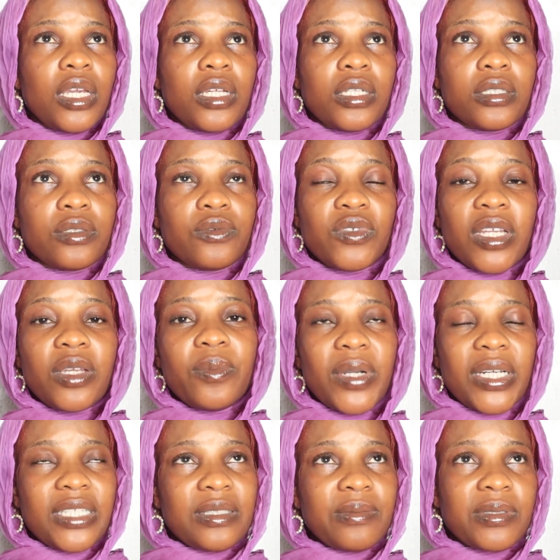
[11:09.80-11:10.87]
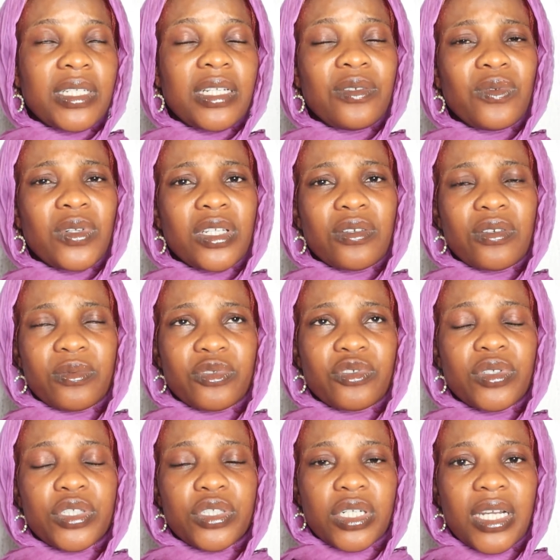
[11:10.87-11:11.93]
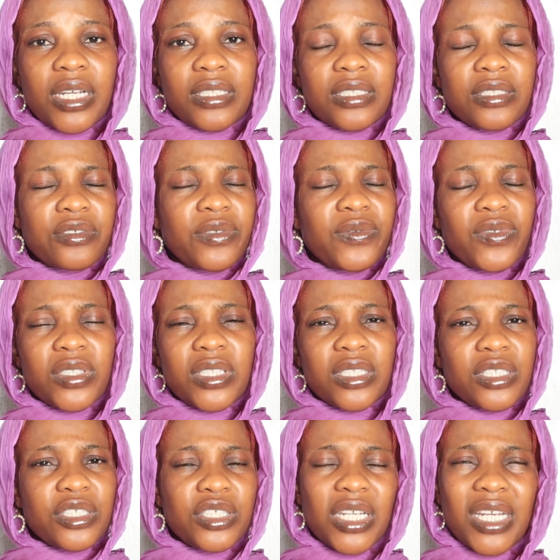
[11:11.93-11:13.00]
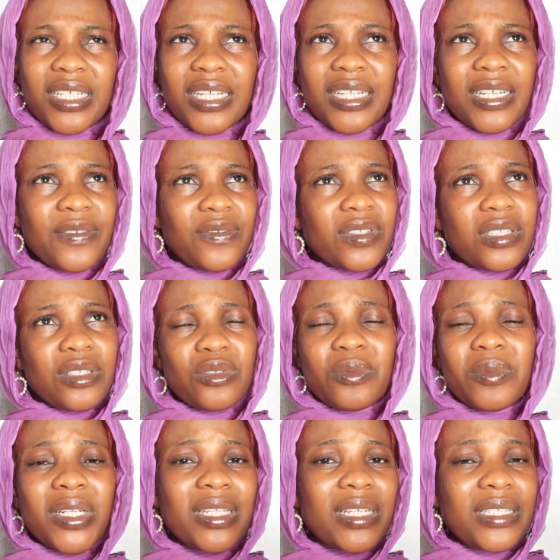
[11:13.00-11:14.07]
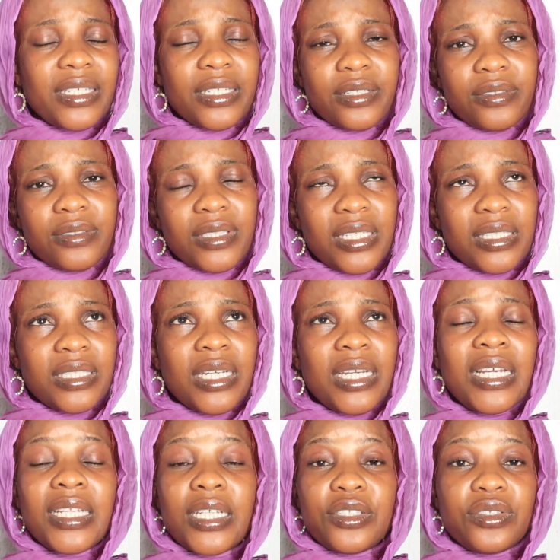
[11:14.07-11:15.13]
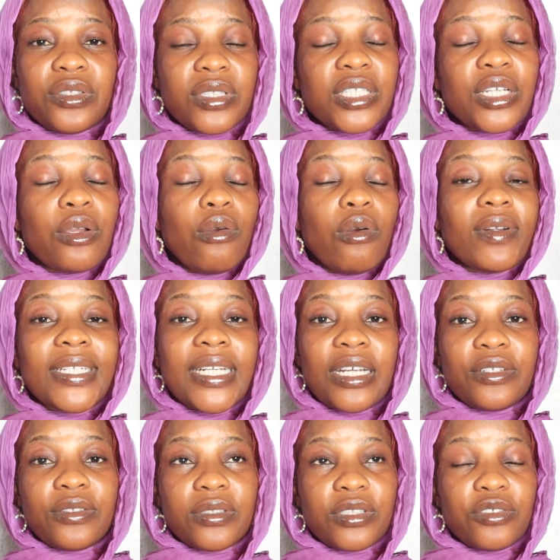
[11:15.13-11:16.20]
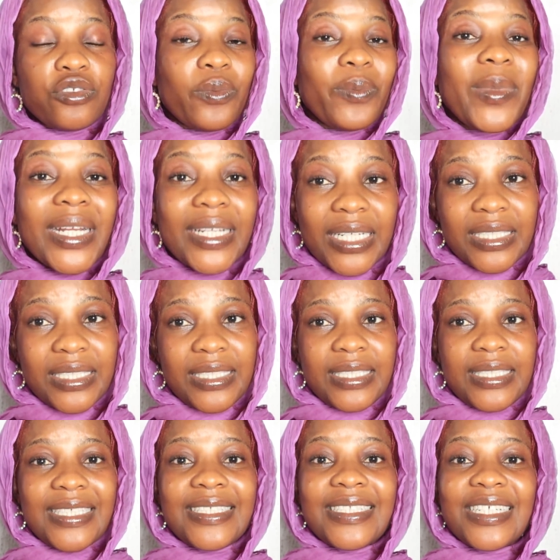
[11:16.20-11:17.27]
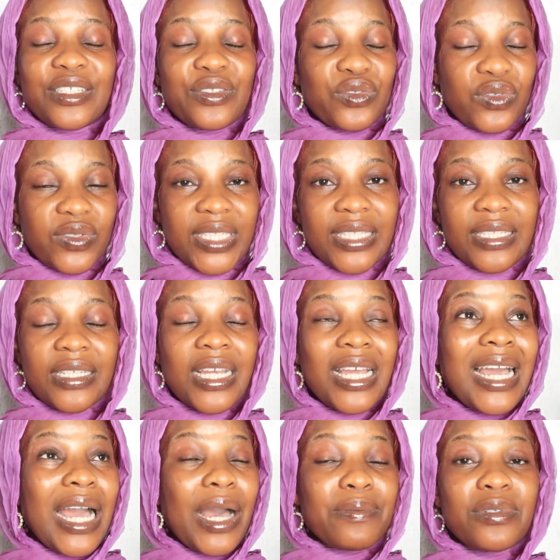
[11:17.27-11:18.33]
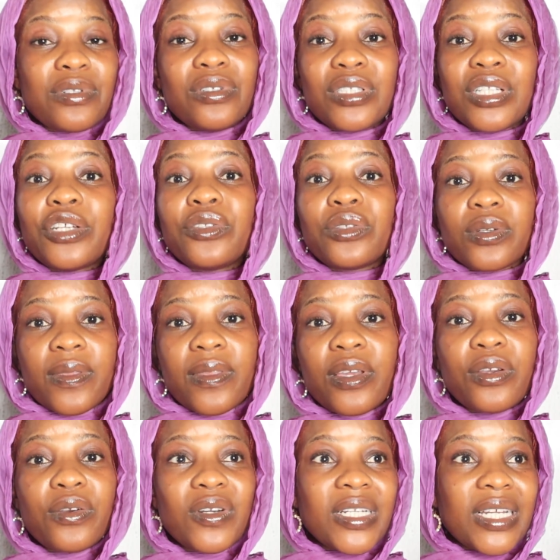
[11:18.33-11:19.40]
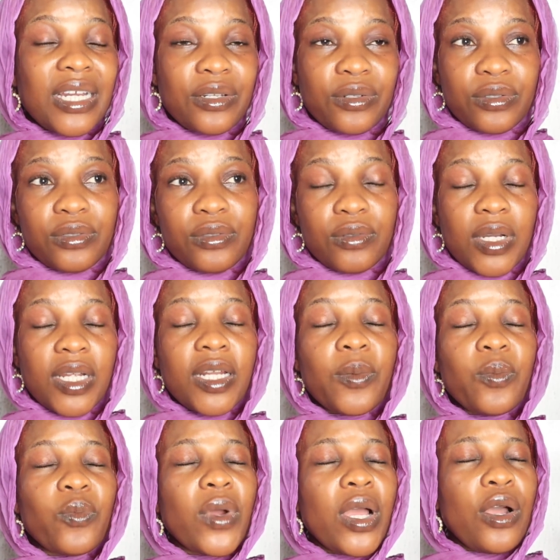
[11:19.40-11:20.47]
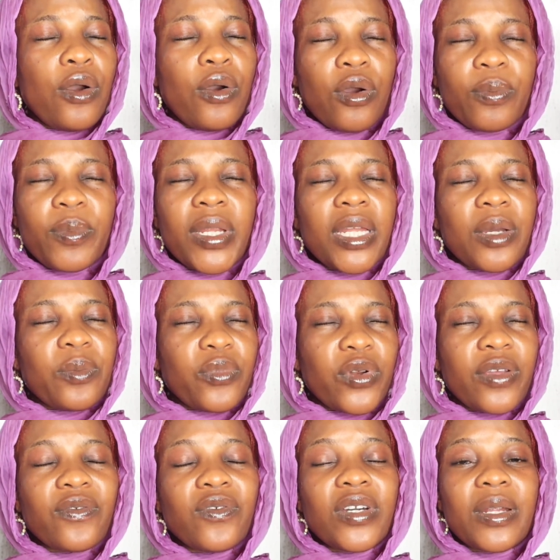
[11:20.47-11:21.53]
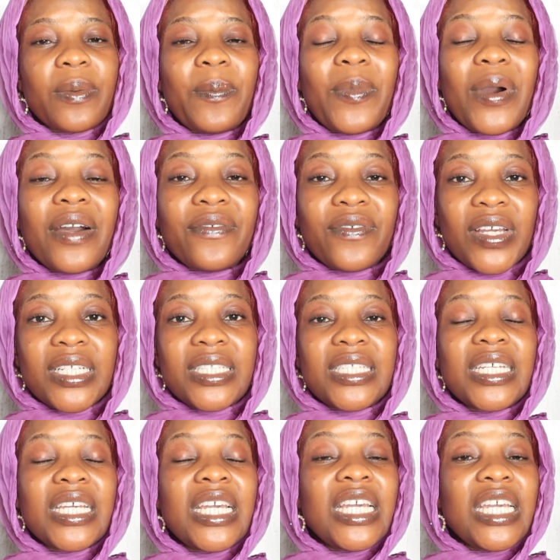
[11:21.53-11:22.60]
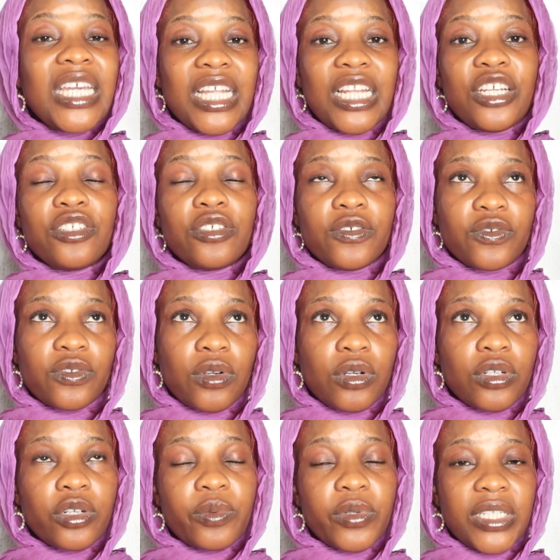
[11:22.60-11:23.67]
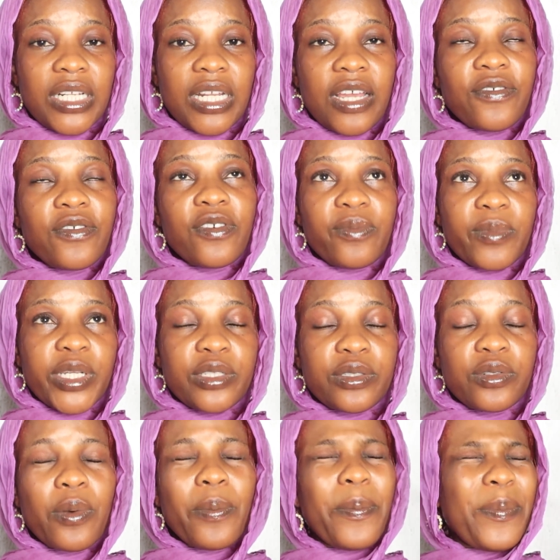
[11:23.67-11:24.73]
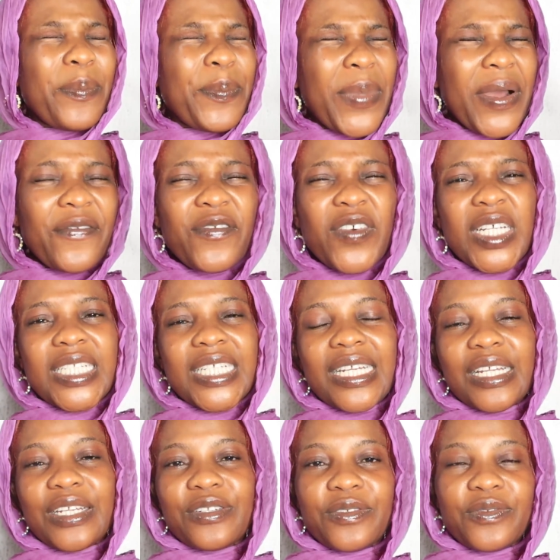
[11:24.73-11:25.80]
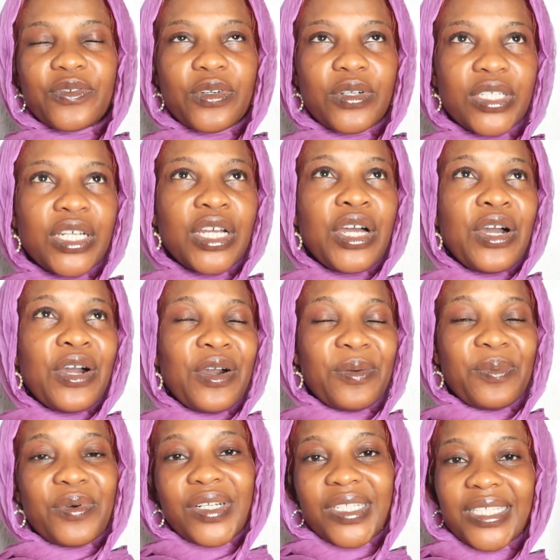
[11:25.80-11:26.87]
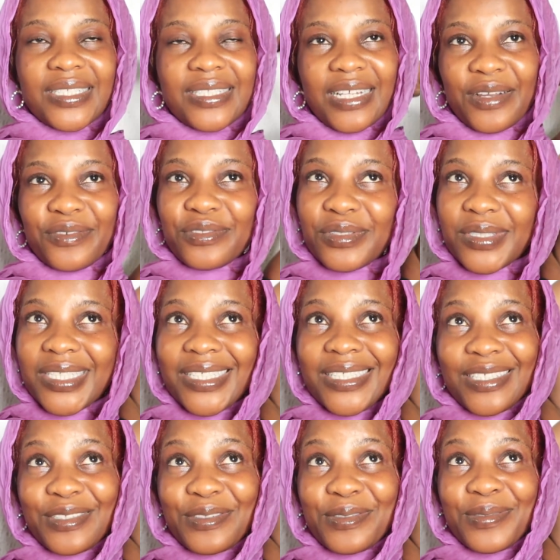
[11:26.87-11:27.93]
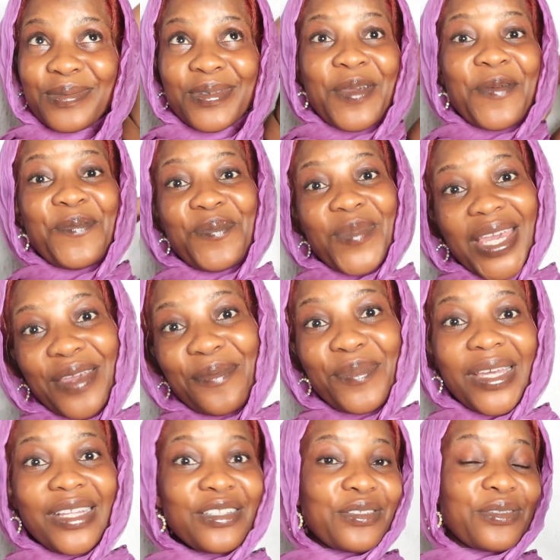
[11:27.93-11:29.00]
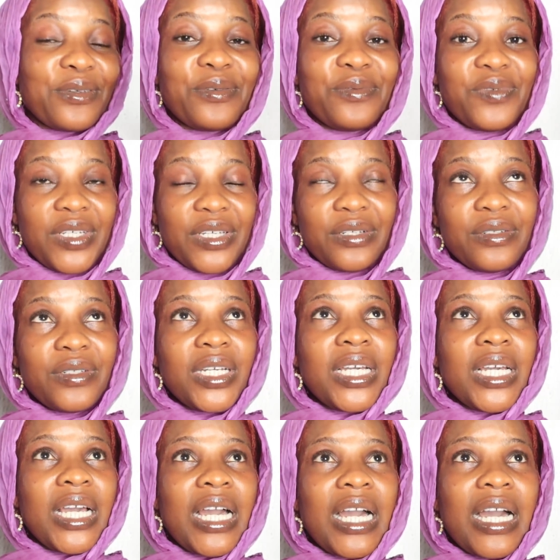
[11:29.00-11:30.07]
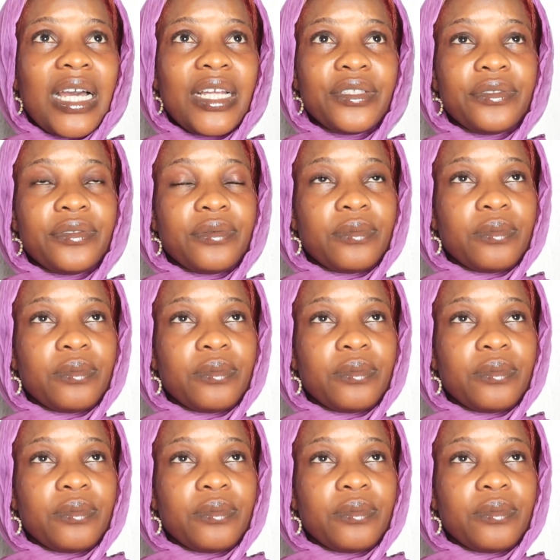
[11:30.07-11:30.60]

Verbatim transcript: It's really bad, especially when it comes to a child, discomforting the child and everything. No matter the illness, there's nothing God cannot do. No matter the disease, there's nothing, absolutely nothing God cannot do. And I'm hoping and praying for the perfect healing of God upon the life of my son perfect healing of God upon his life. So this is me being so real and